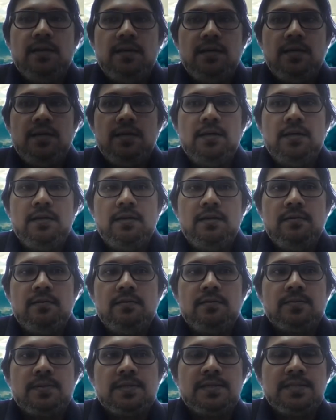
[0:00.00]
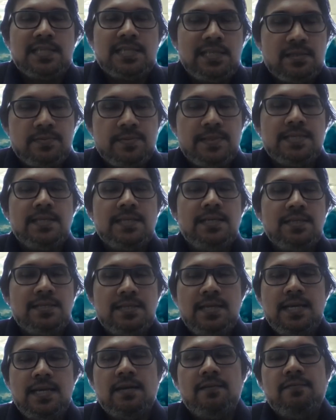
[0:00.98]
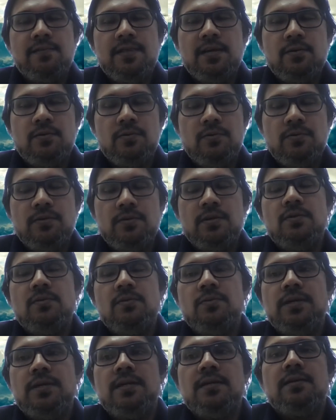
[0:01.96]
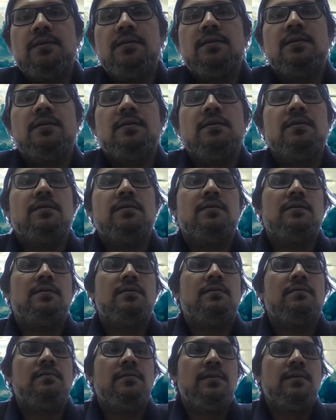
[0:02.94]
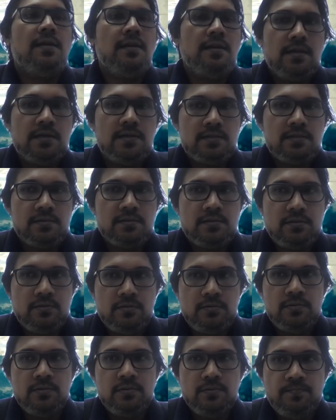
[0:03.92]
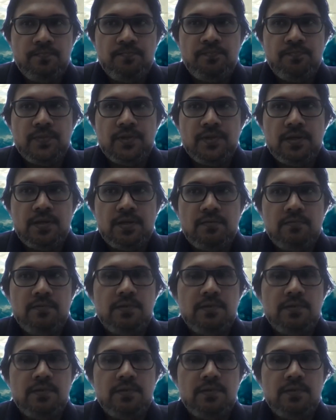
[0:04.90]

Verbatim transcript: uh, specialists they have their own unique uh, uh, areas to uh,